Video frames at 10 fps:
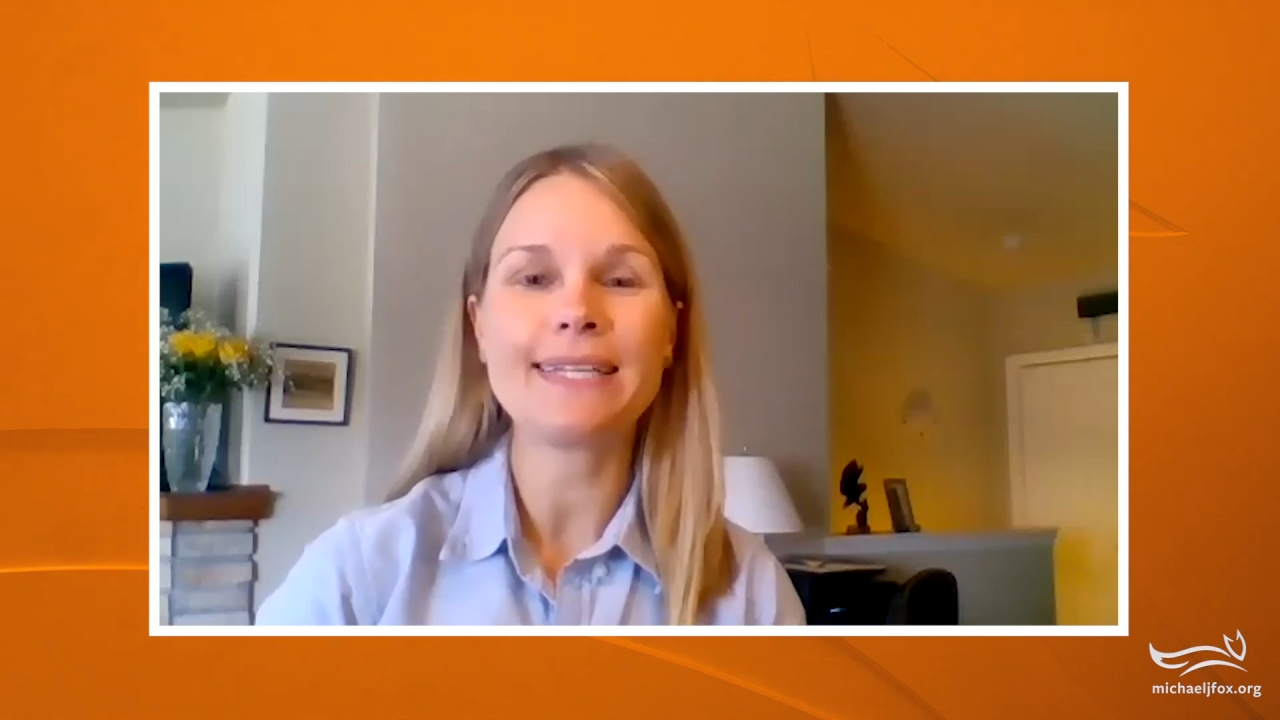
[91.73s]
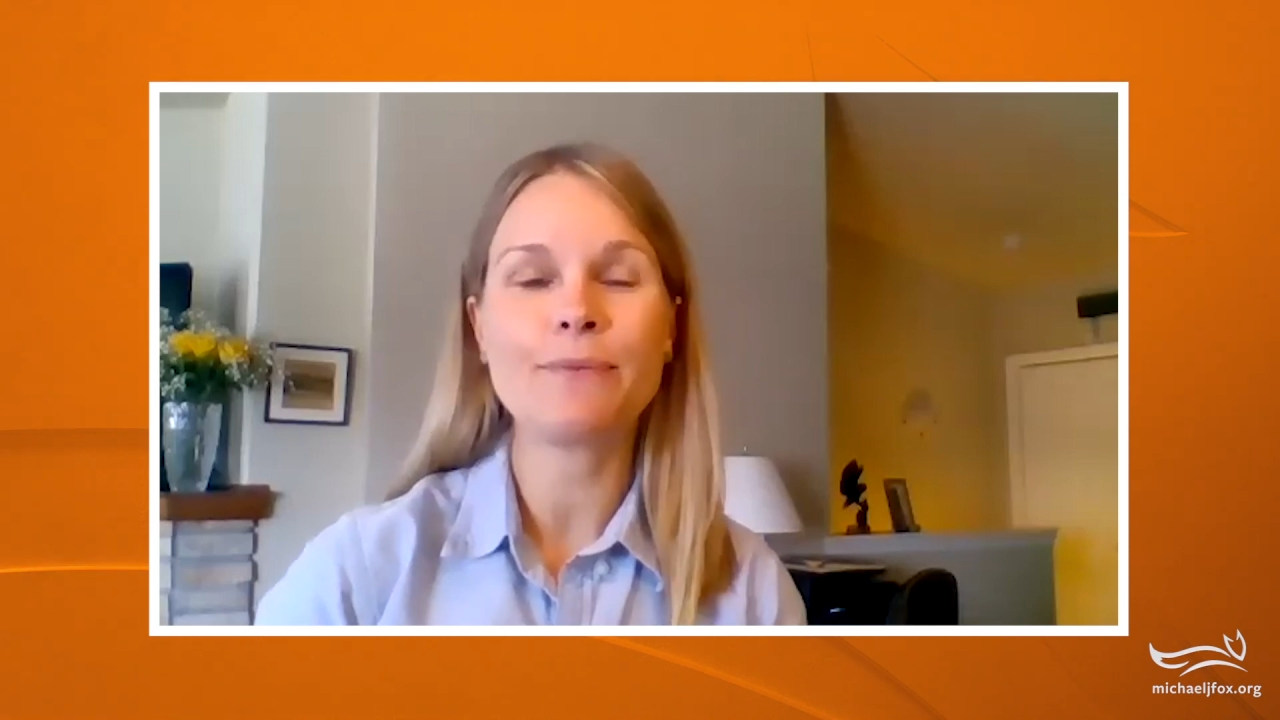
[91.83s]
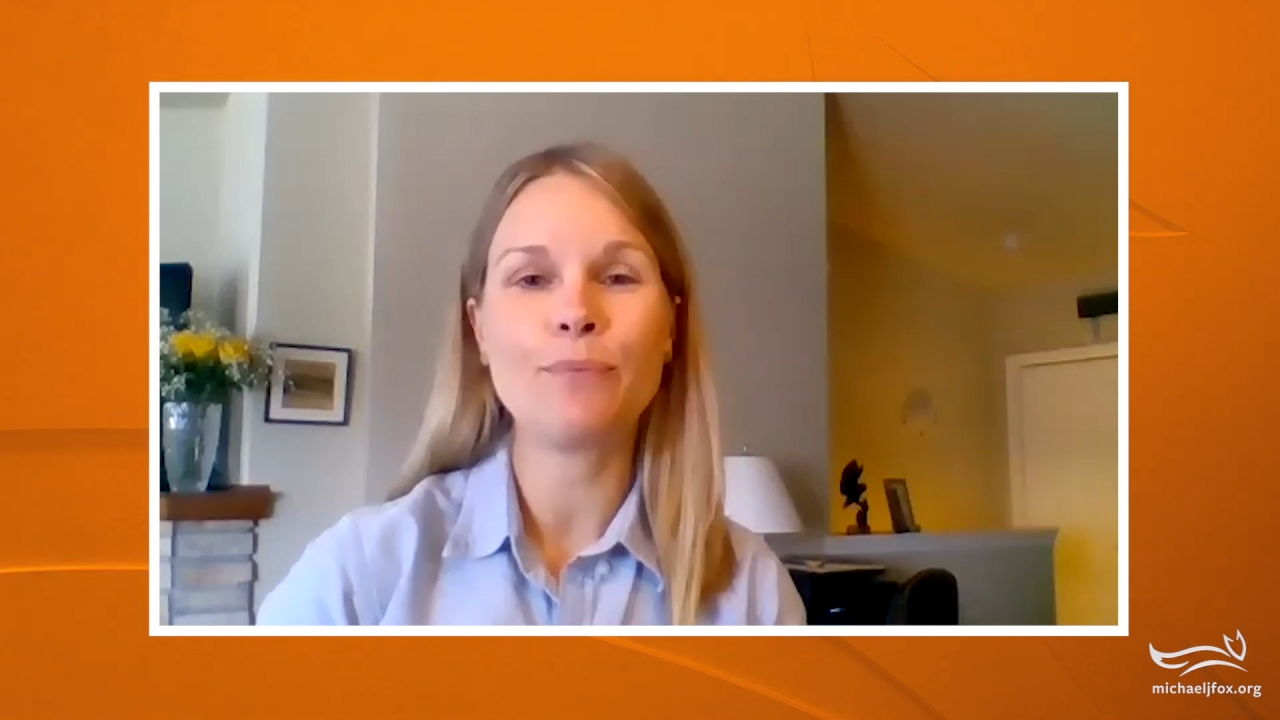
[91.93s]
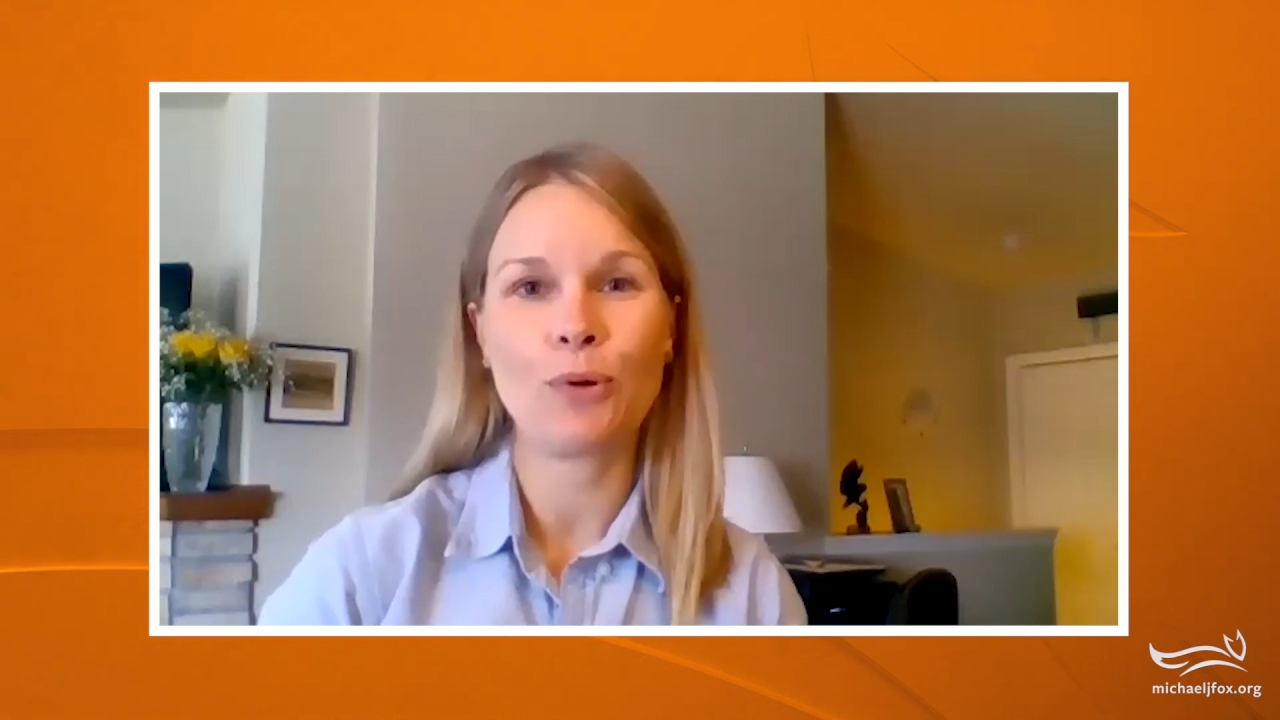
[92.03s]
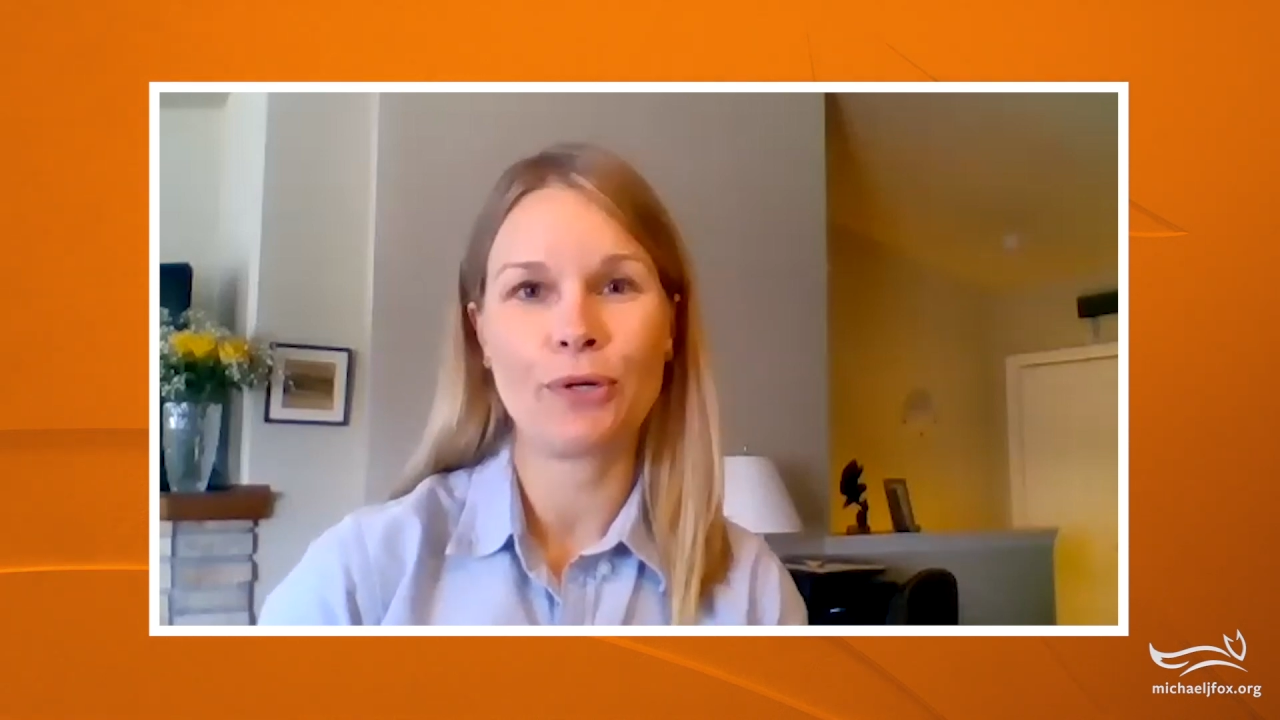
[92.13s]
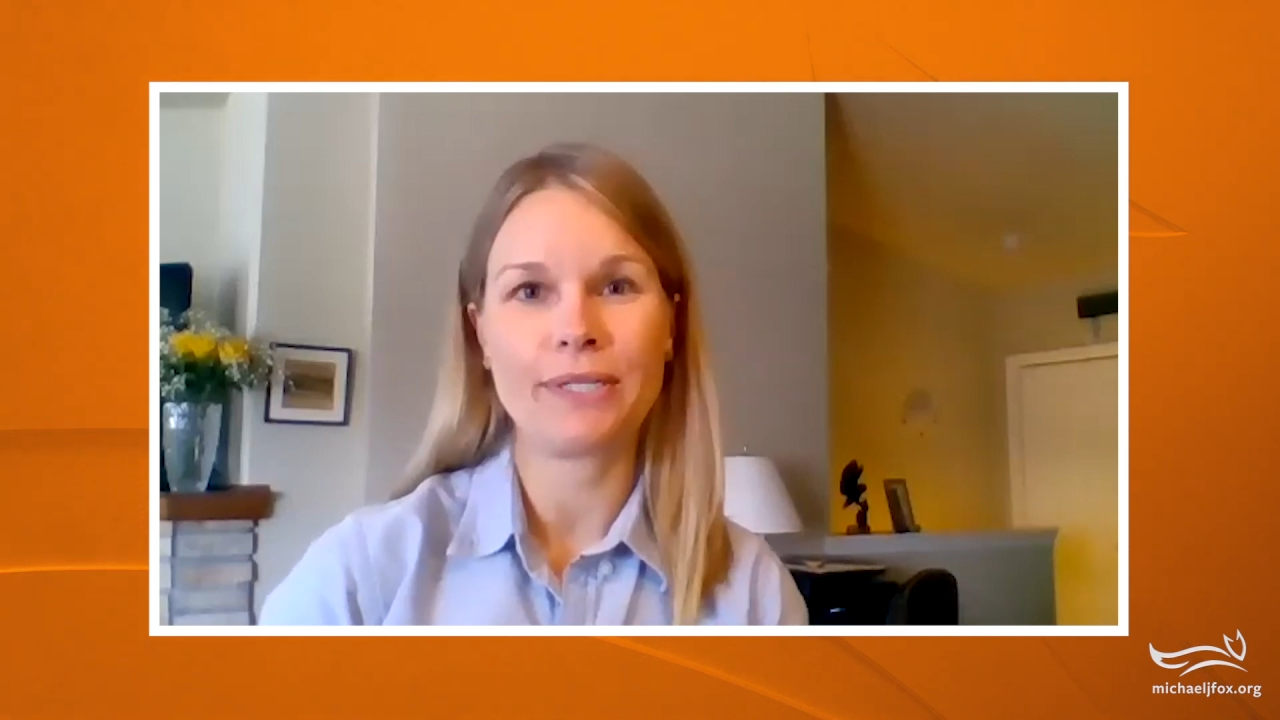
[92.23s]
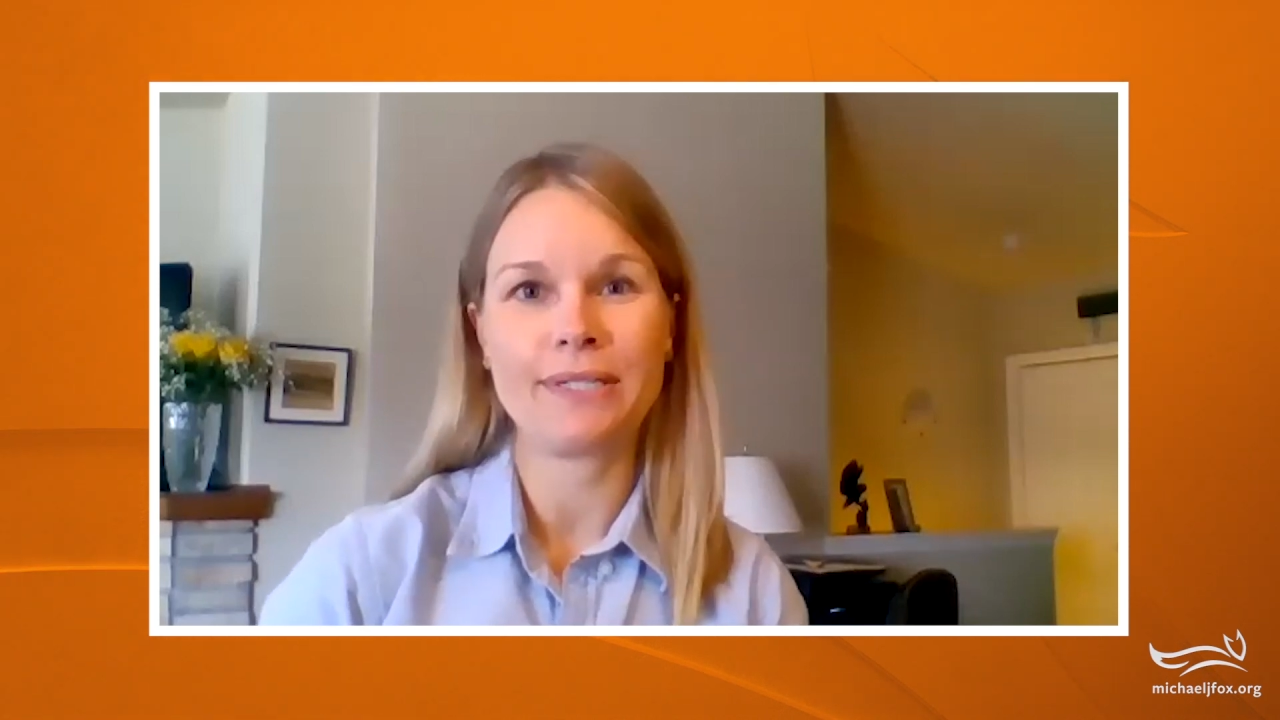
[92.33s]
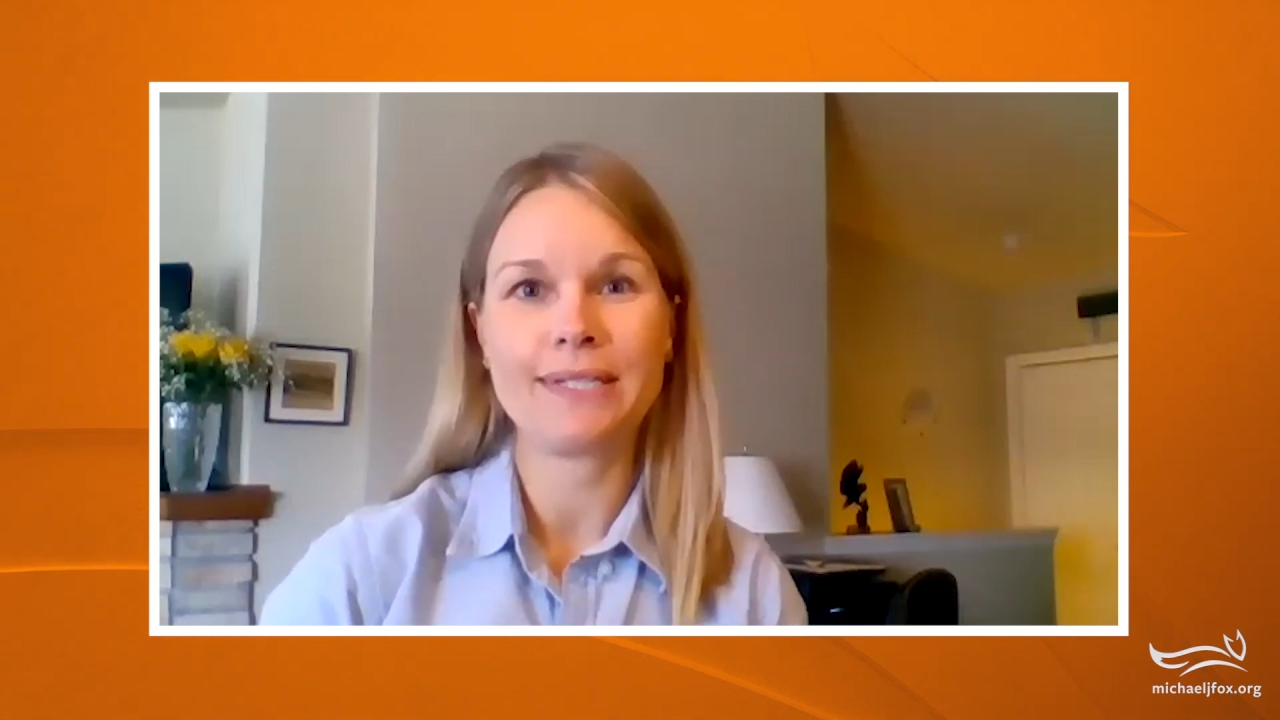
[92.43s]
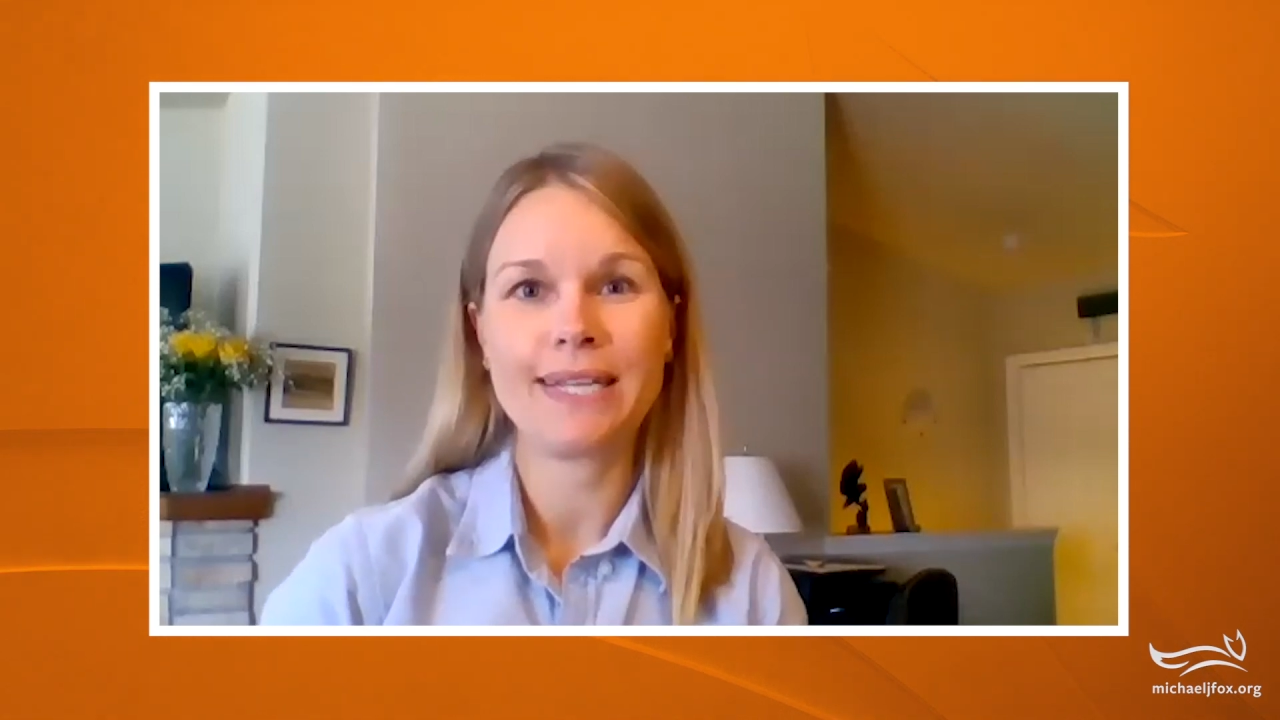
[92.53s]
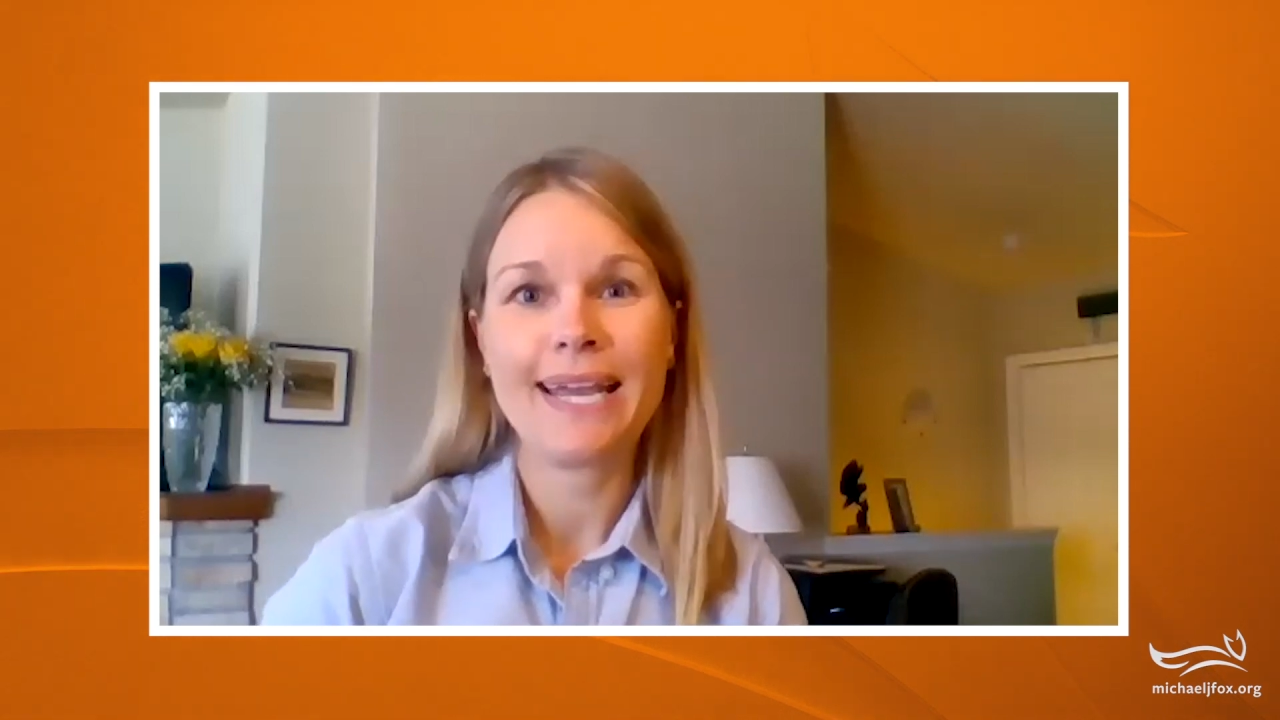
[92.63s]
as
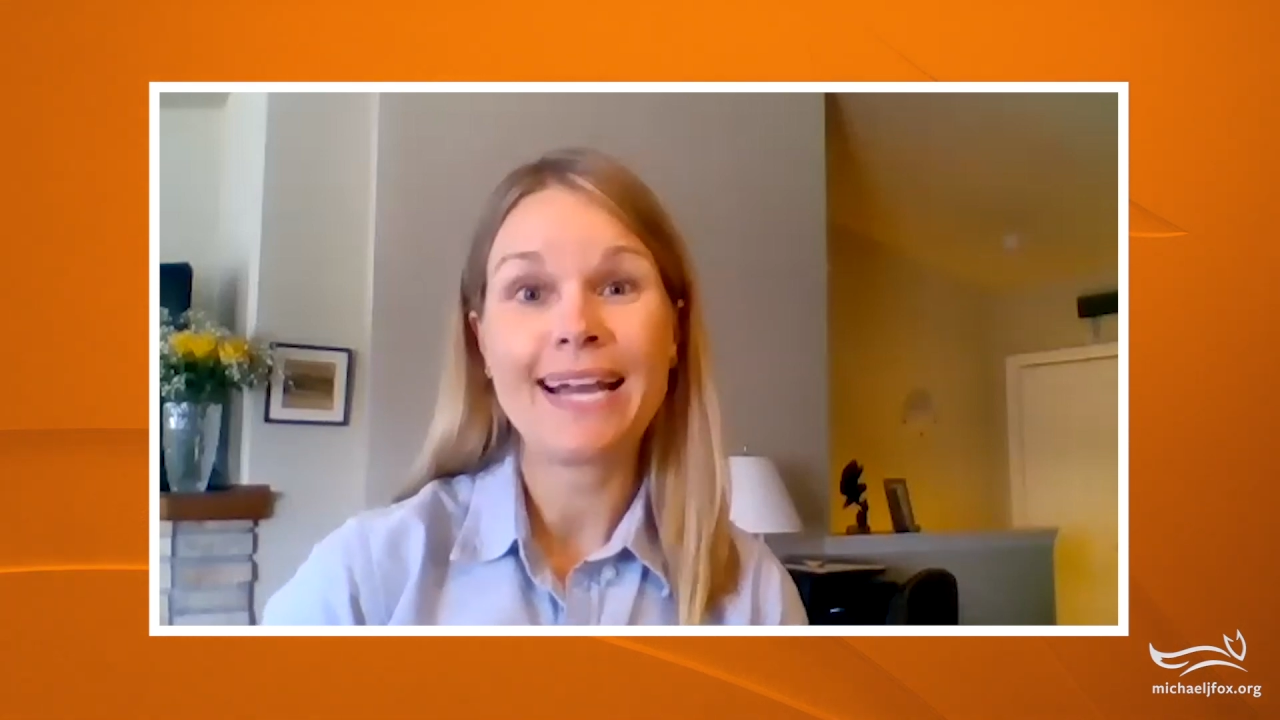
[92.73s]
important